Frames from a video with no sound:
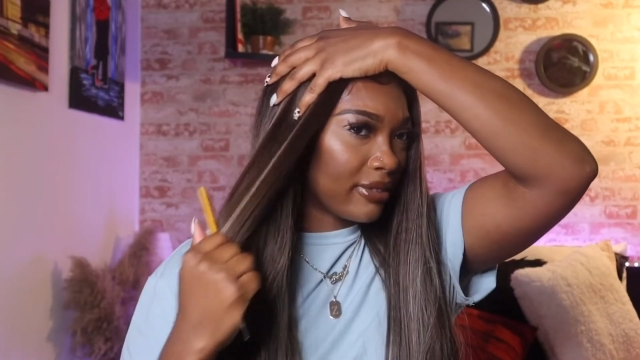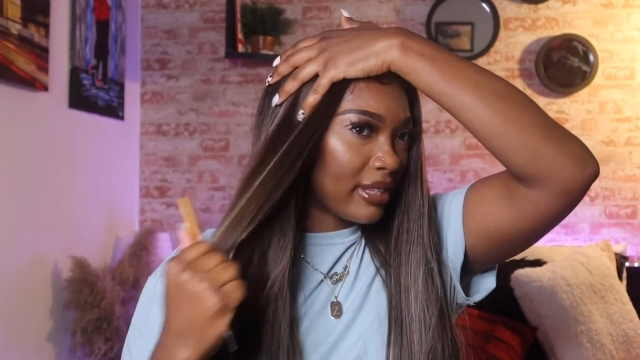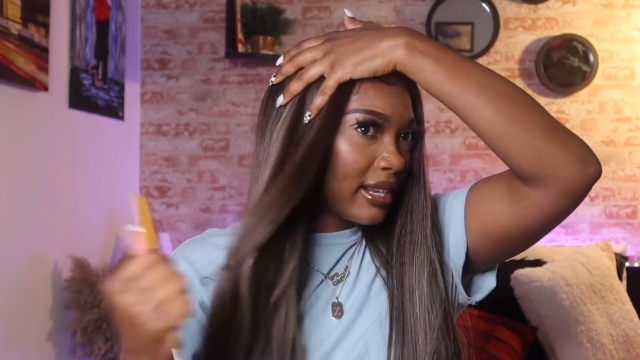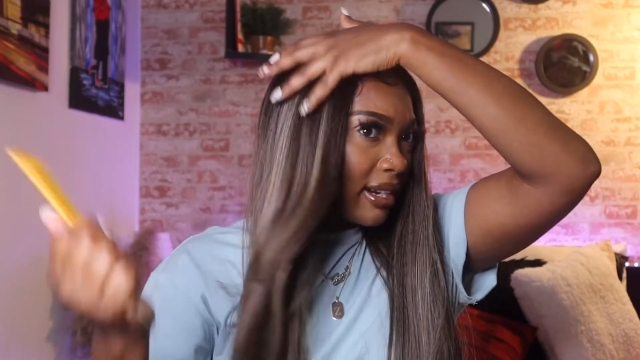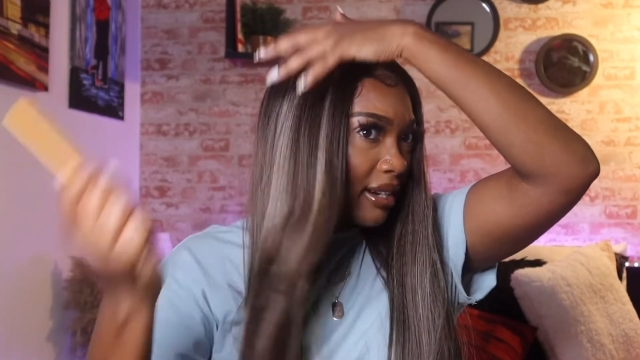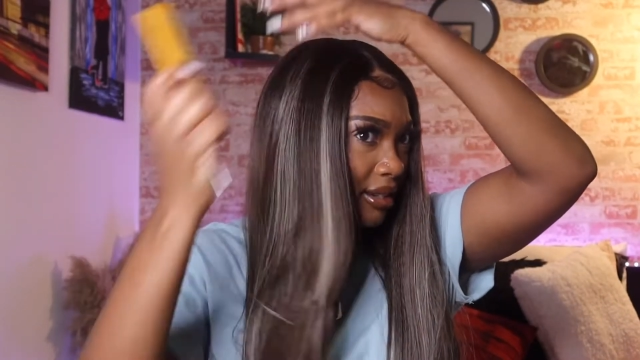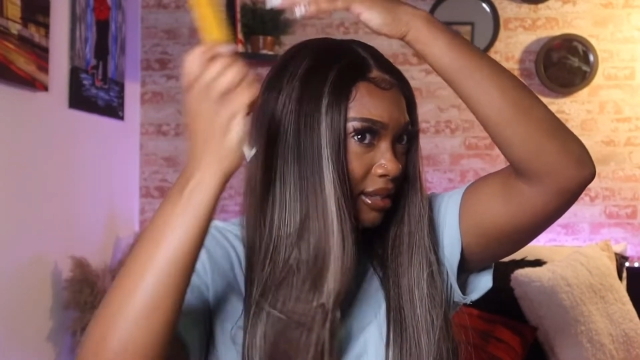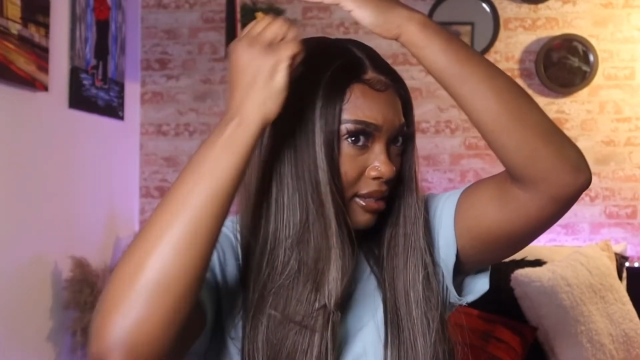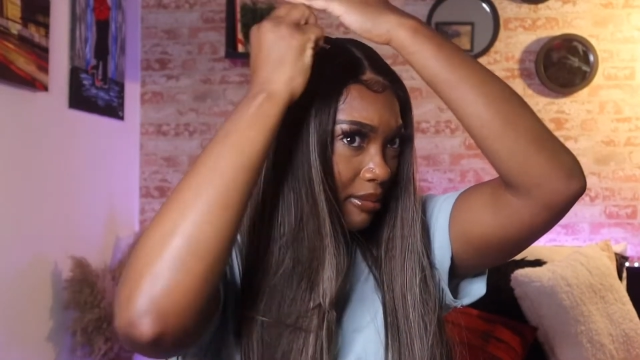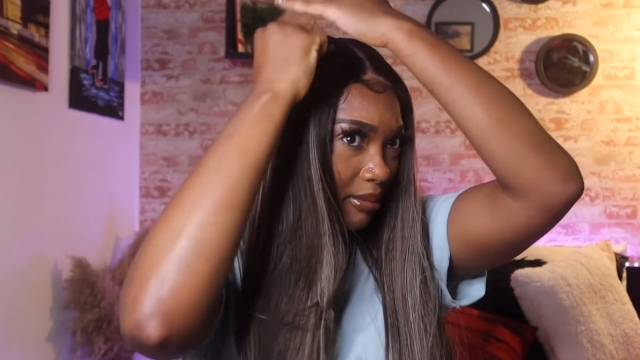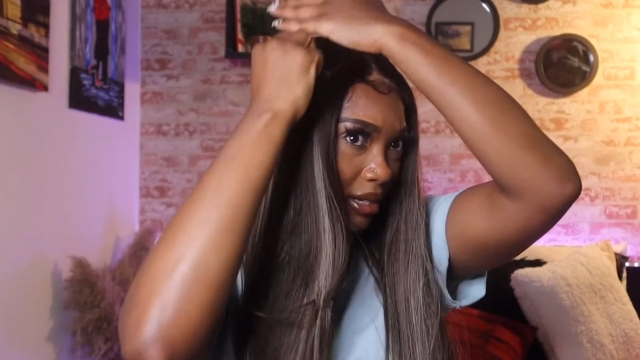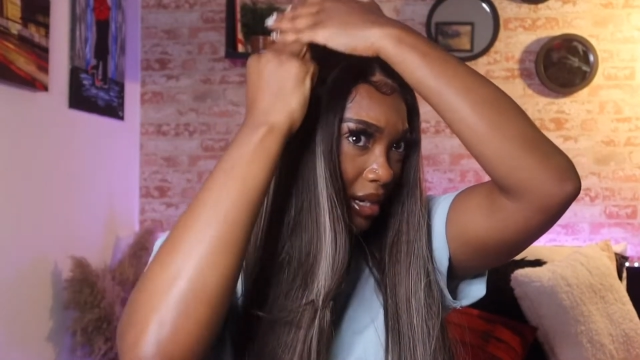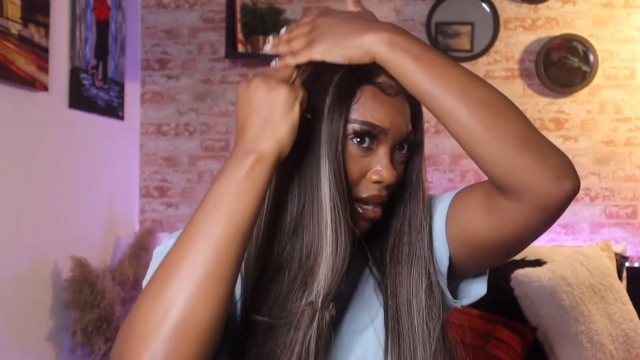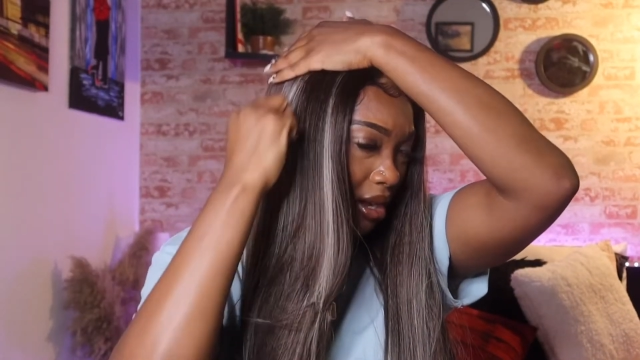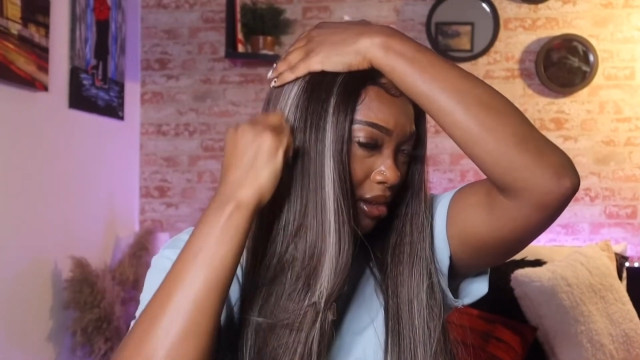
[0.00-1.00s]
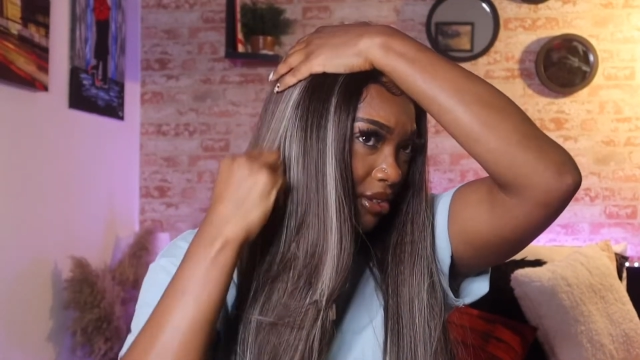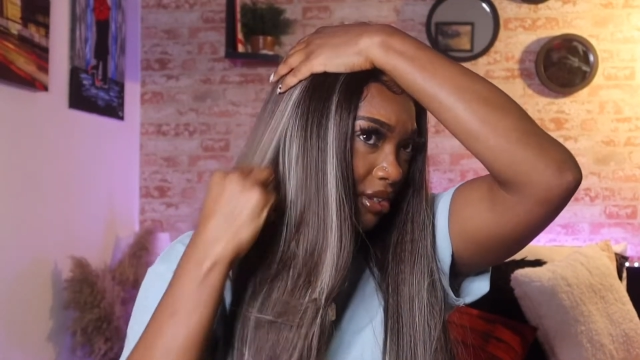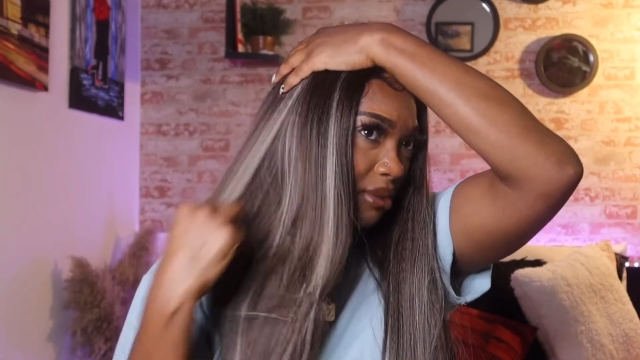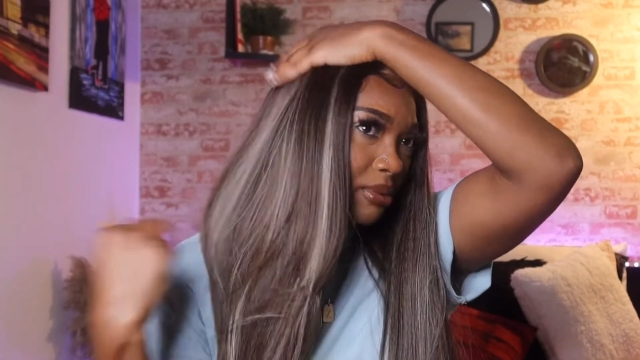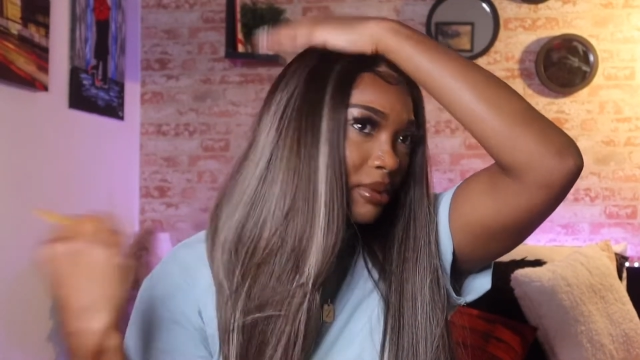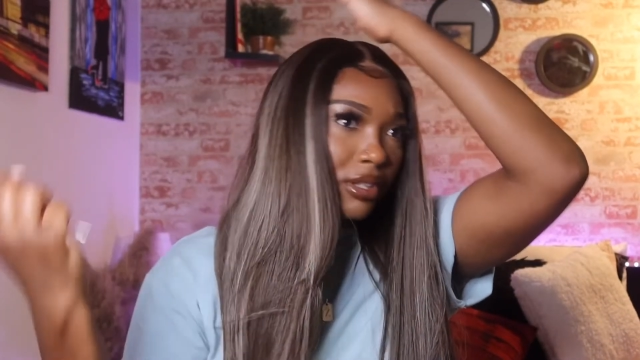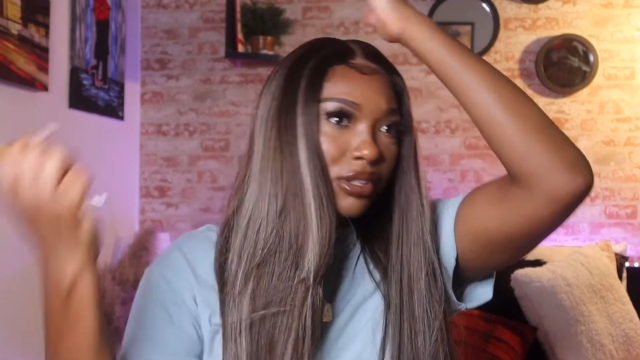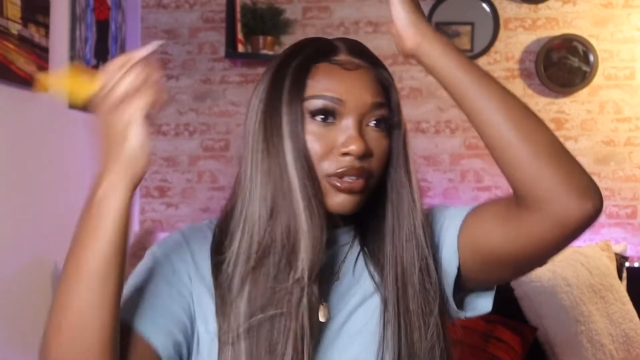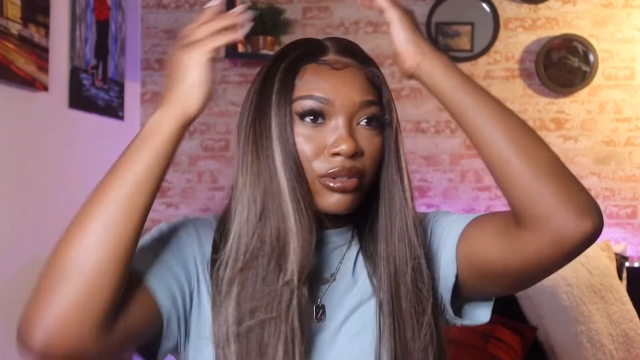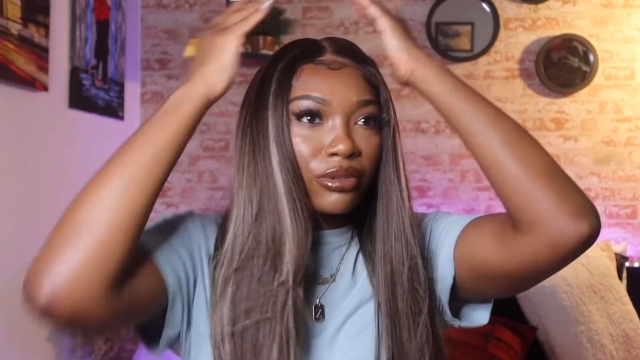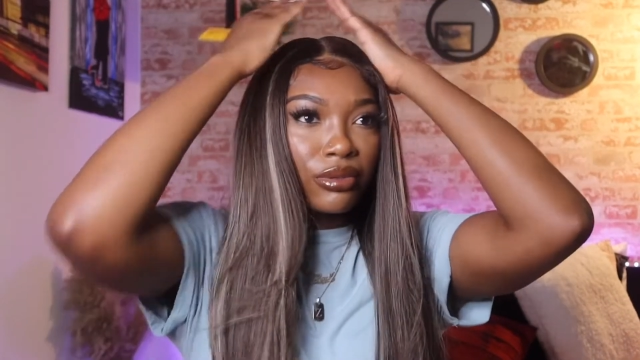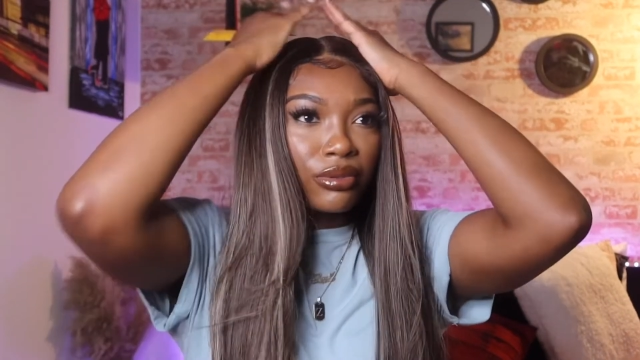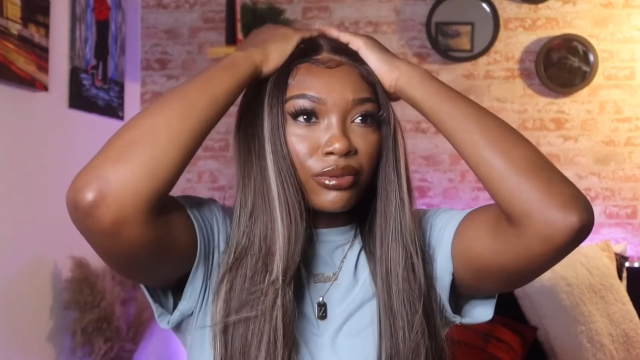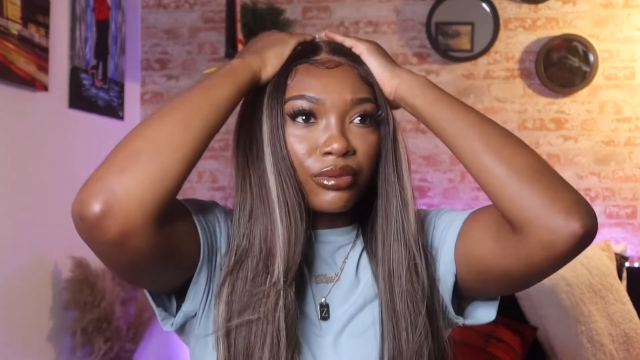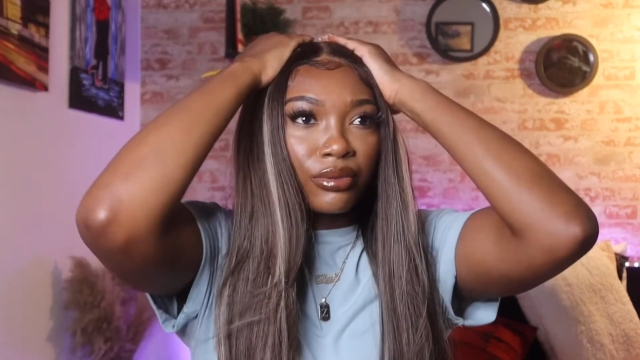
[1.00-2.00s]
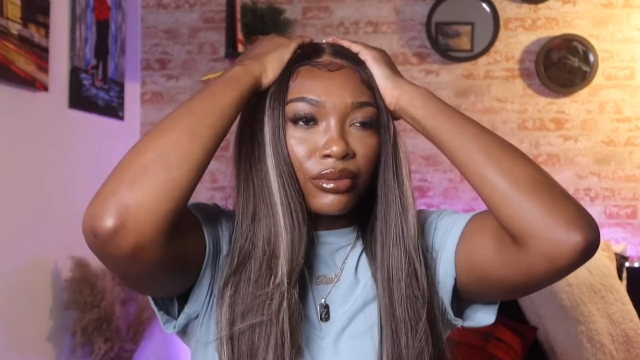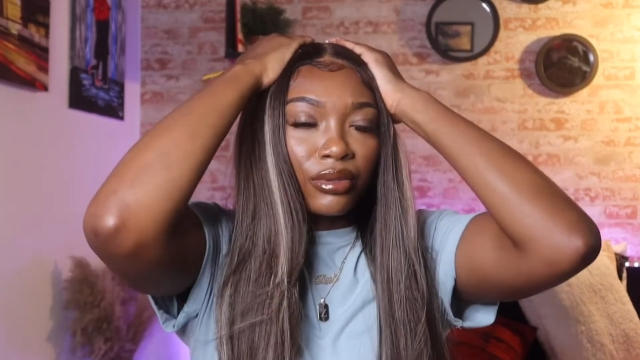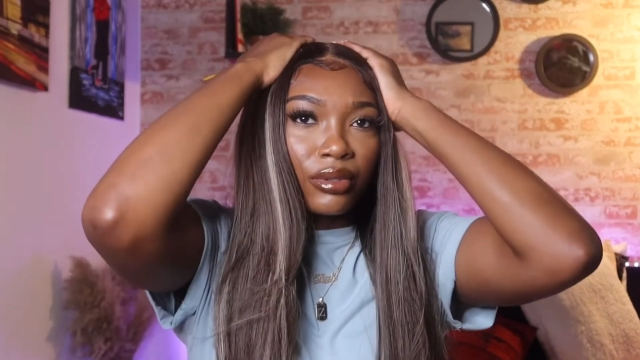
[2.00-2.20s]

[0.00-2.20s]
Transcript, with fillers: flat iron it but i also want to